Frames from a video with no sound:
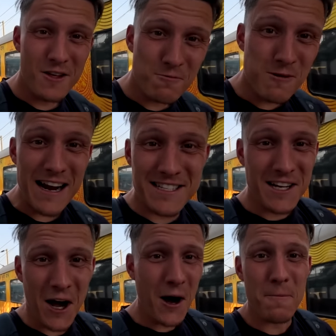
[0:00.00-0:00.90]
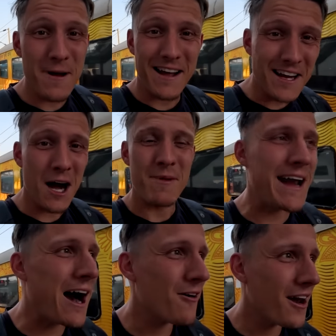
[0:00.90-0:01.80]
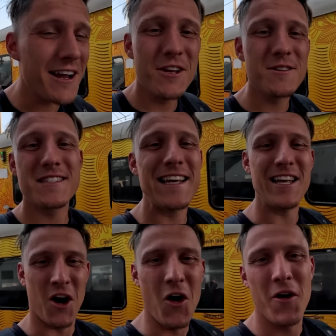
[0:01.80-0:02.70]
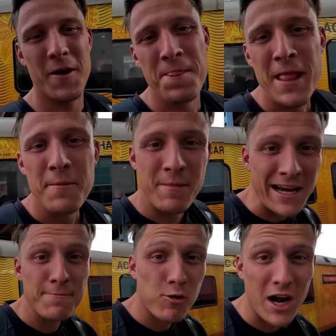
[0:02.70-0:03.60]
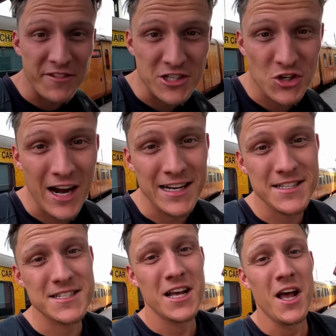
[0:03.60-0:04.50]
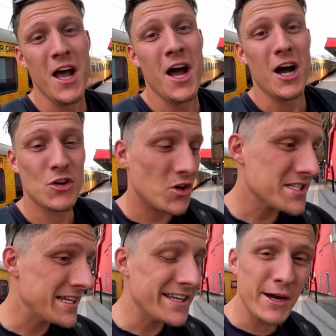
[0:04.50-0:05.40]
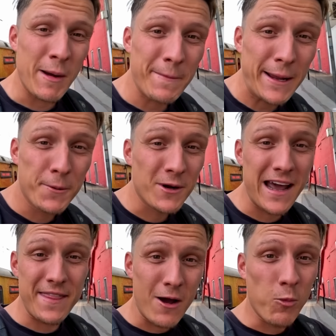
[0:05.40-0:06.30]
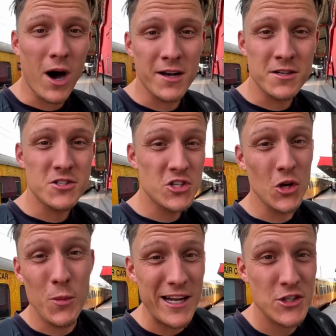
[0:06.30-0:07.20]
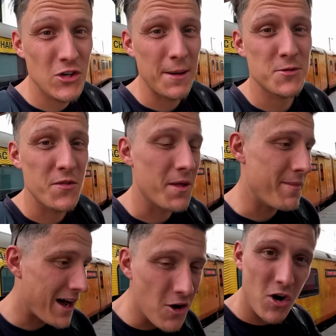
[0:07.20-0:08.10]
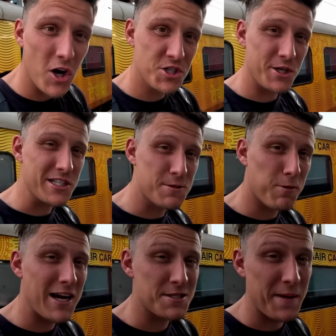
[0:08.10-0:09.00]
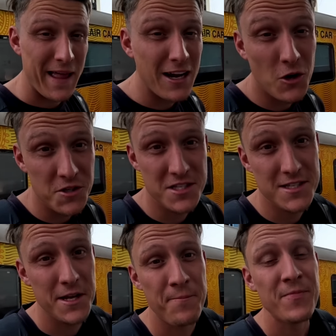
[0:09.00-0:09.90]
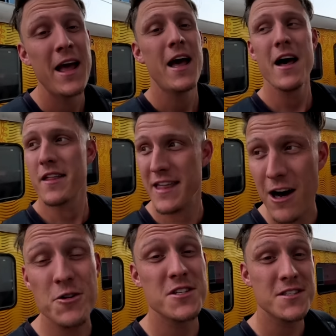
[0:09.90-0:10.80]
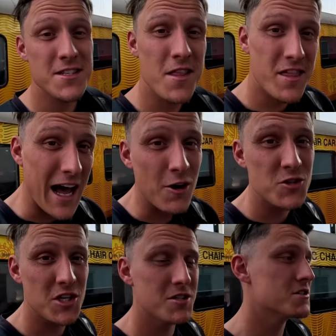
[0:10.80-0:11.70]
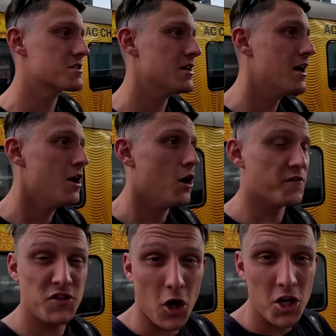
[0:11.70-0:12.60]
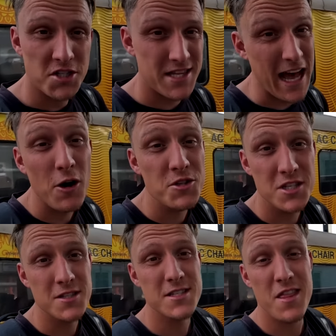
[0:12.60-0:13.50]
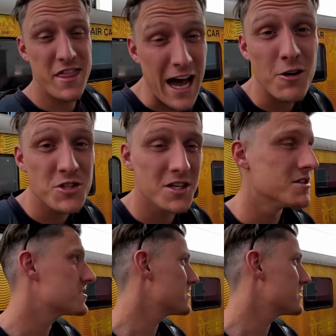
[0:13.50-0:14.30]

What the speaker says: the red carpet coming out like you see on many private trains across India when people get their 1-2 week trips with the Maharaja Express, but that costs them thousands and thousands of dollars, thousands and thousands